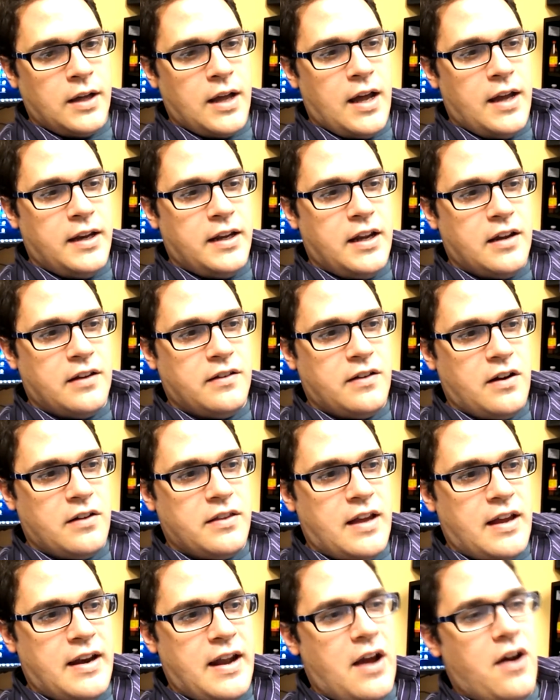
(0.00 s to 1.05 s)
kind of
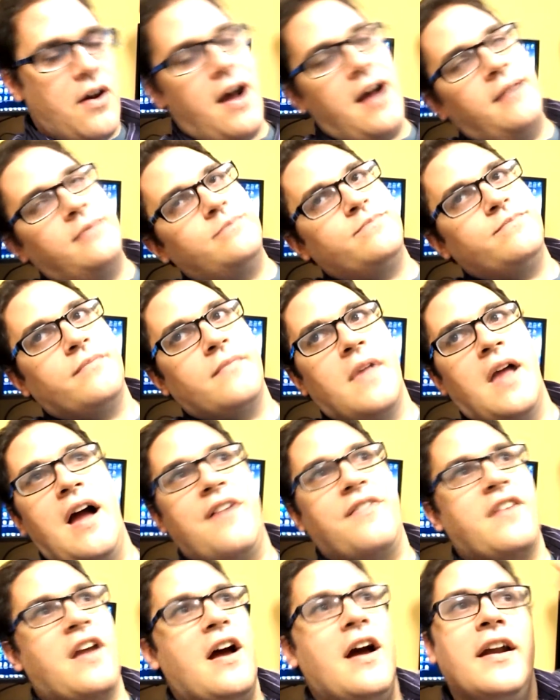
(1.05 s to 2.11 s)
kickstart that. Now,
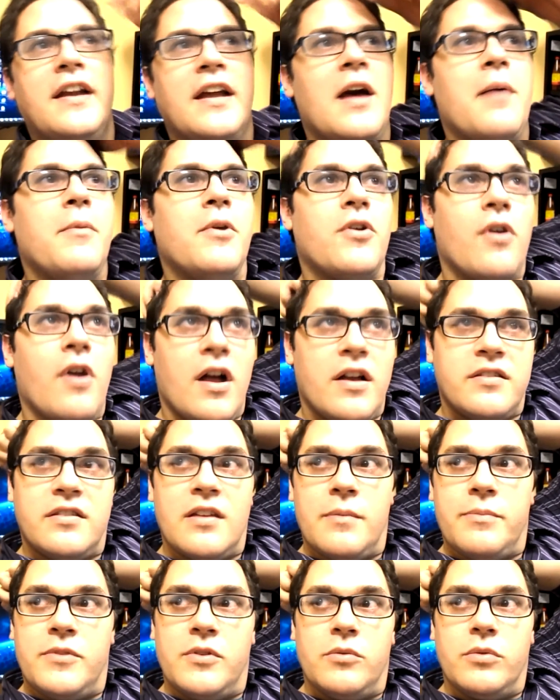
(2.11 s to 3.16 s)
I've kind of come across
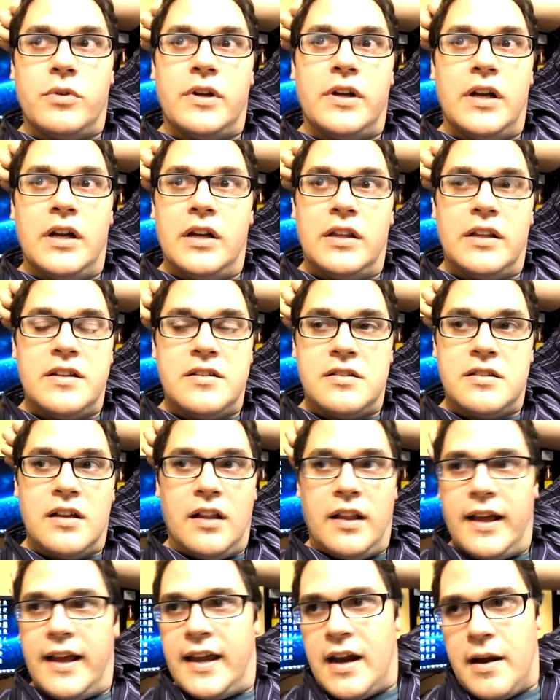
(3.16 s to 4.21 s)
something really
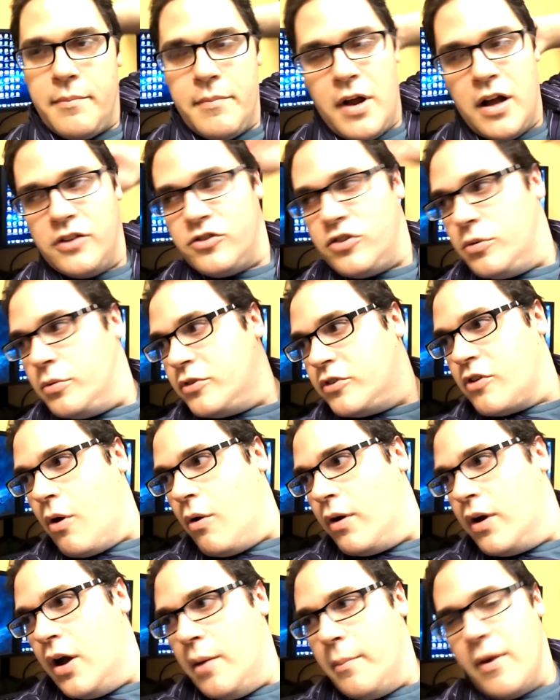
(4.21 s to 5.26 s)
silly, and I'm not sure what's
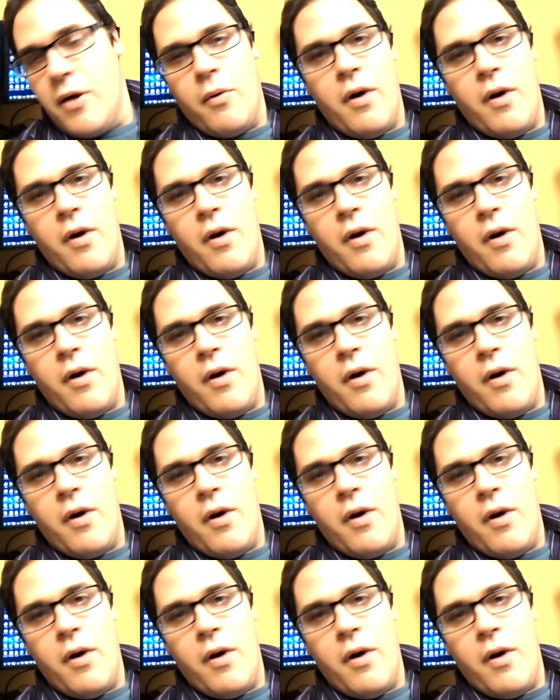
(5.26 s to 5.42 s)
going on.